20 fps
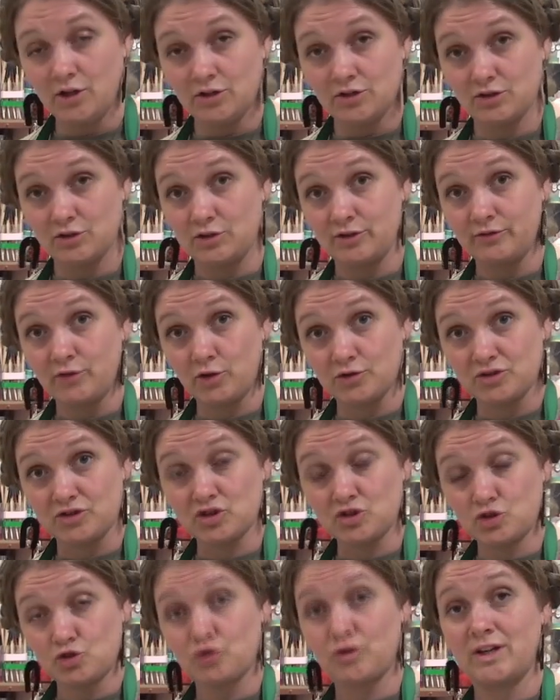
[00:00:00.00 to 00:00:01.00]
So you've got
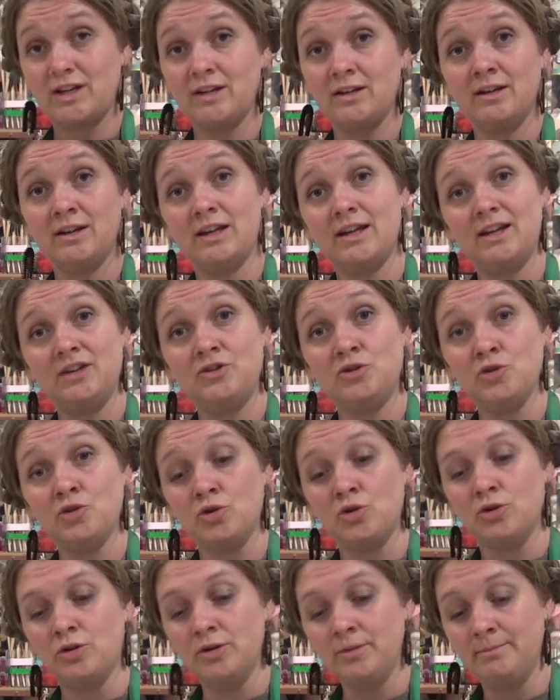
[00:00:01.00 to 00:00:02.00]
string in
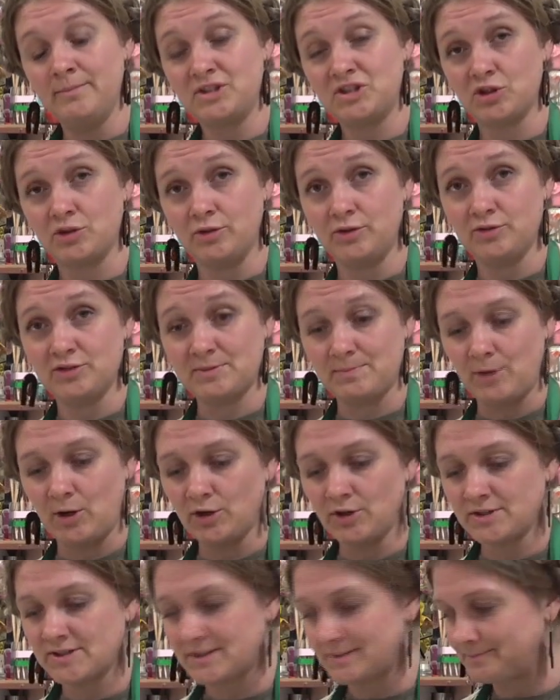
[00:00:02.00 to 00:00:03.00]
your materials
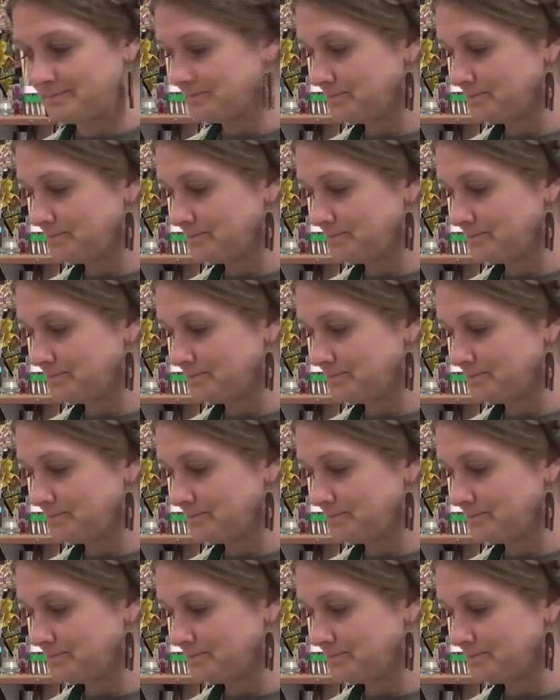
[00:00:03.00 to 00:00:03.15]
box.